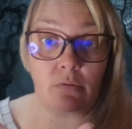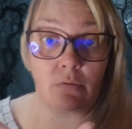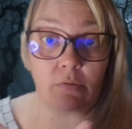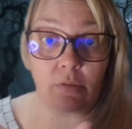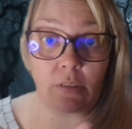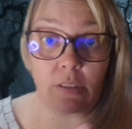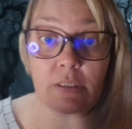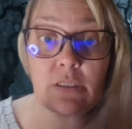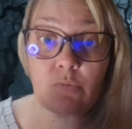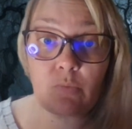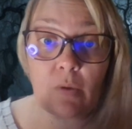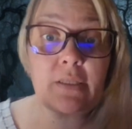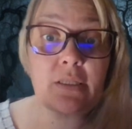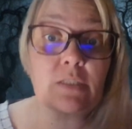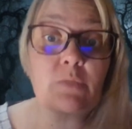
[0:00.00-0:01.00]
this is
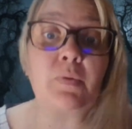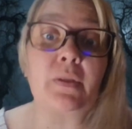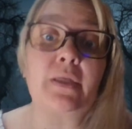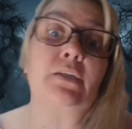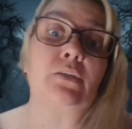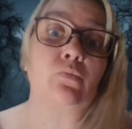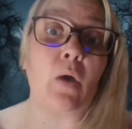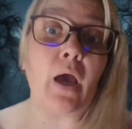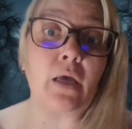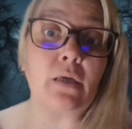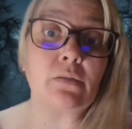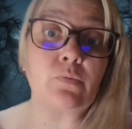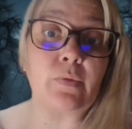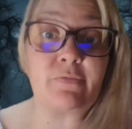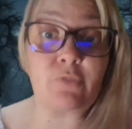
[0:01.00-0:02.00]
what this place
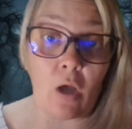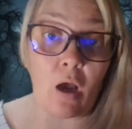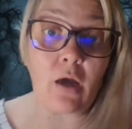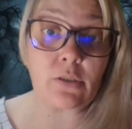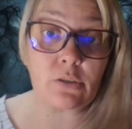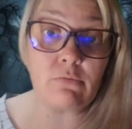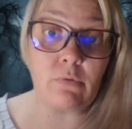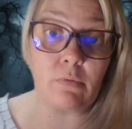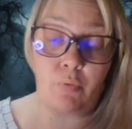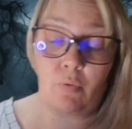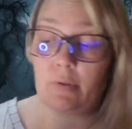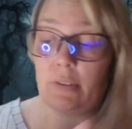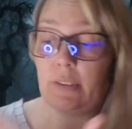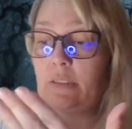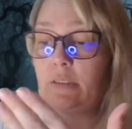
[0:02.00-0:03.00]
was. We've talked to
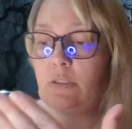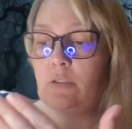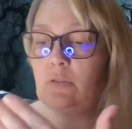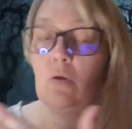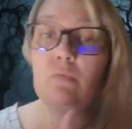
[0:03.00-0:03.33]
employees, do